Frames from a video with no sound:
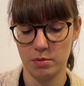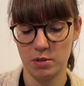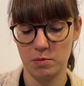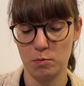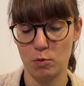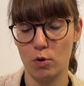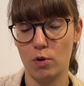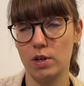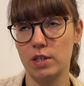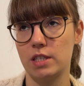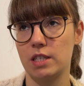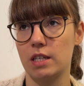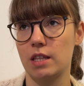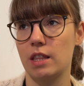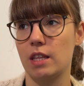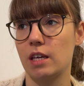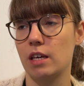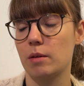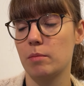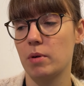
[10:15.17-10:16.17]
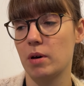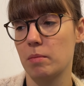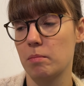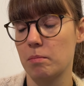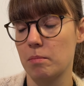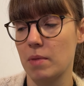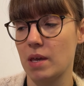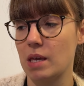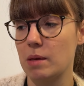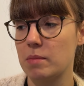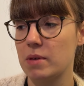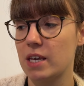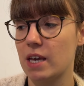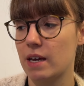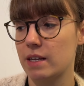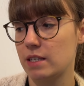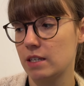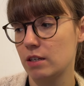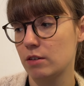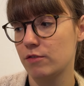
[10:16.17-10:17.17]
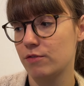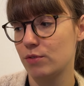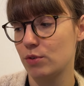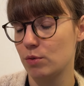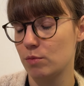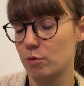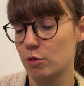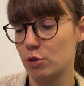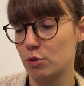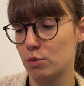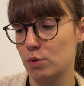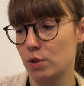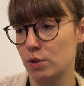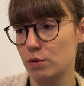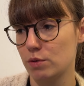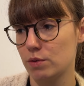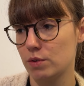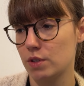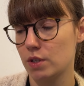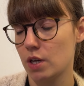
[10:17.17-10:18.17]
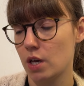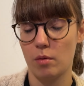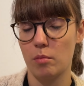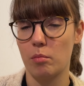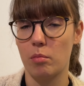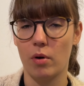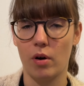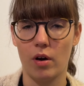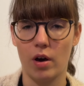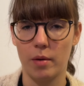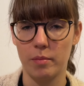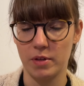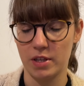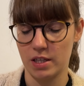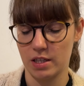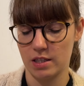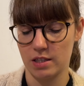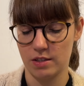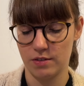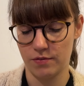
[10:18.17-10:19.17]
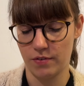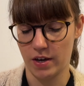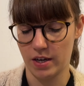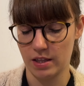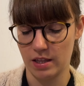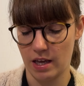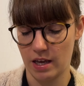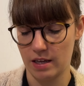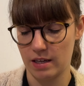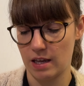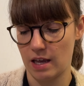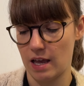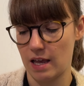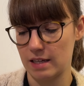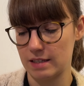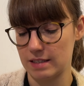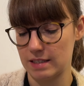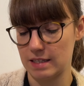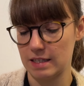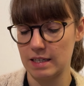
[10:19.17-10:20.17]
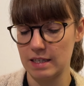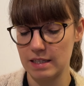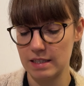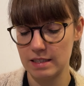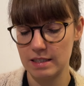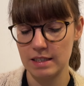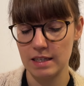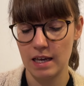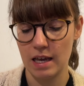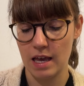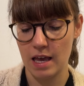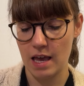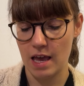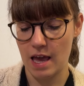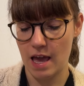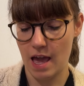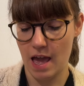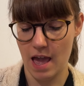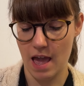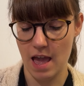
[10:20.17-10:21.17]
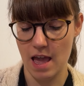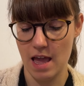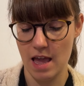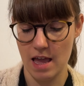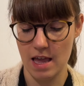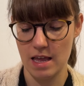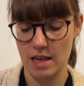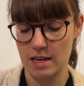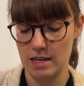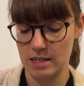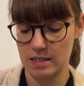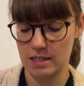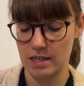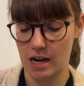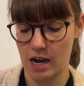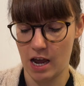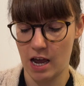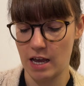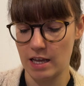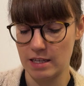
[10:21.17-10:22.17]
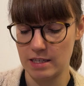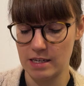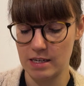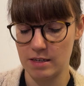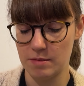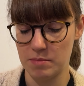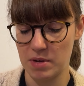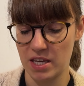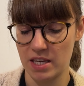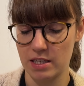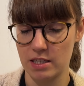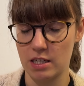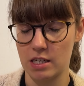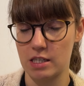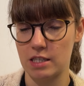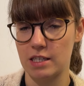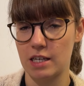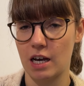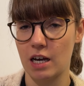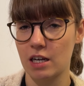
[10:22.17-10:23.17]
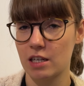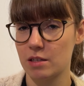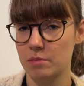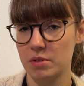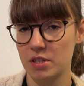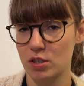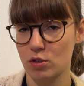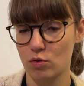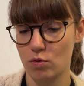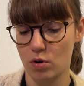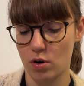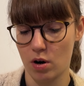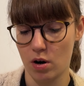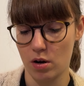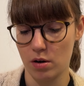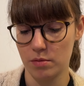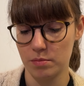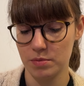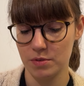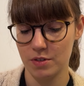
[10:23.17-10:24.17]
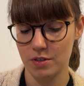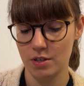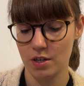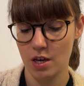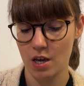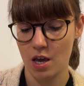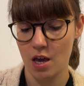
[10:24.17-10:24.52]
bit more. I did think about maybe adding a few more rows, but I mean it's fine as it is. And I did make it a tiny bit cropped